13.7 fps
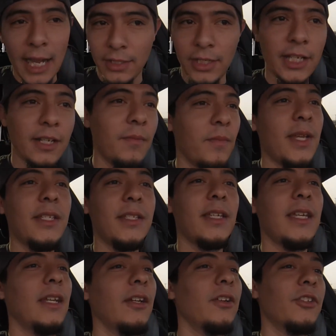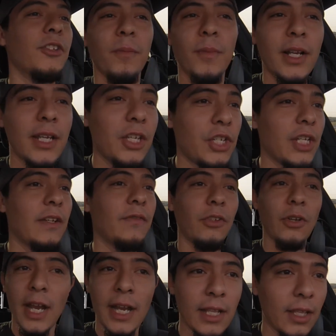I didn't miss gears or money
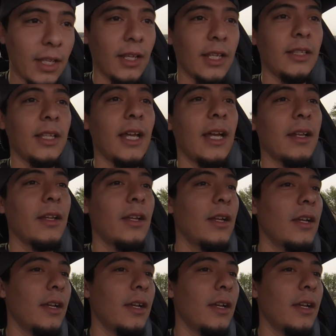shift or anything like that.